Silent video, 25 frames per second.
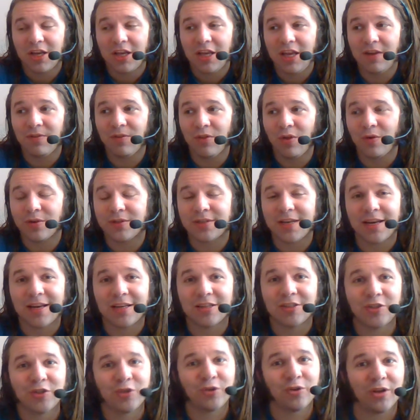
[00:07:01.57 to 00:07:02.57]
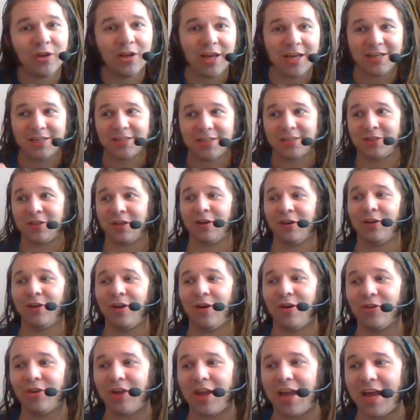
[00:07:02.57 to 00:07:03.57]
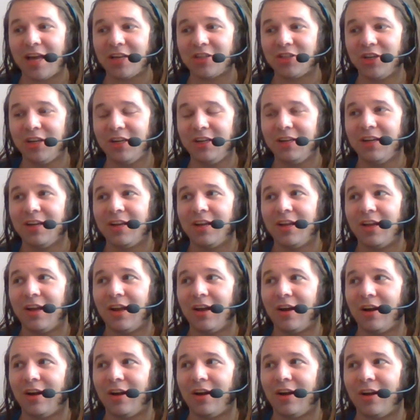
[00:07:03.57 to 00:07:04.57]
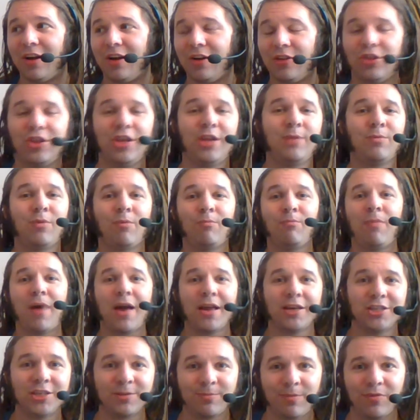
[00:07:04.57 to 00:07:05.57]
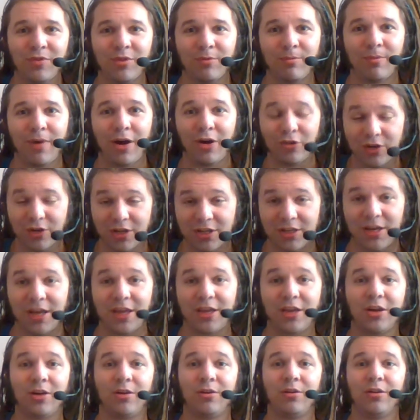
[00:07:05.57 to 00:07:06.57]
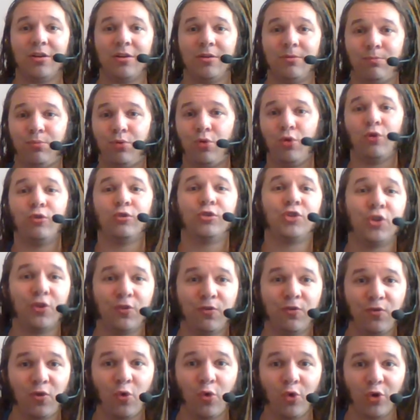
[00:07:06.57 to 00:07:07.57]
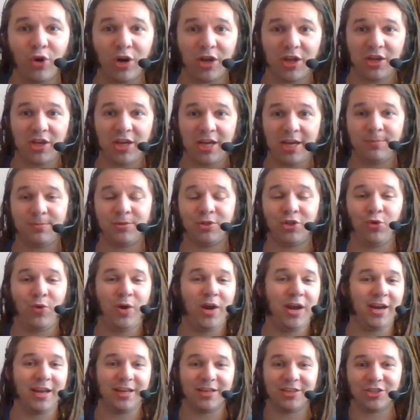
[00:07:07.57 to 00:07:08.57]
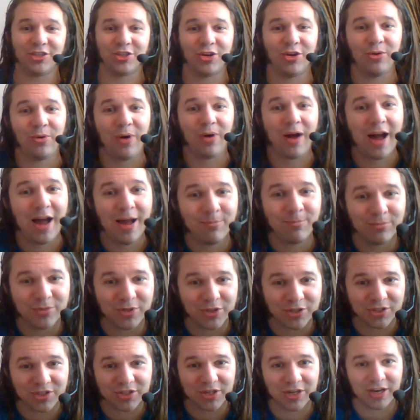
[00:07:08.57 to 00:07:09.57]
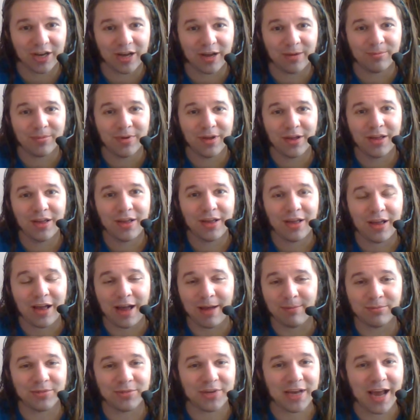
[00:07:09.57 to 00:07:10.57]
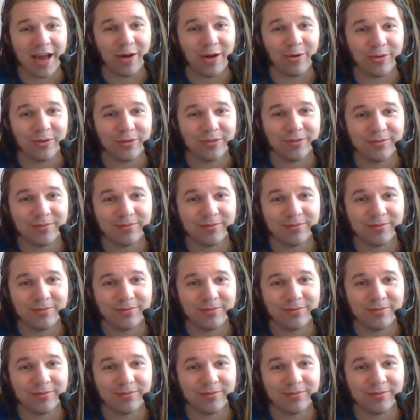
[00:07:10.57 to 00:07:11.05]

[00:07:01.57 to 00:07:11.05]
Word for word: even though it's not necessarily like sing along catchy, uh, the momentum of the melody like pulls you forward and keeps you in it. So I'm just um, I'm down.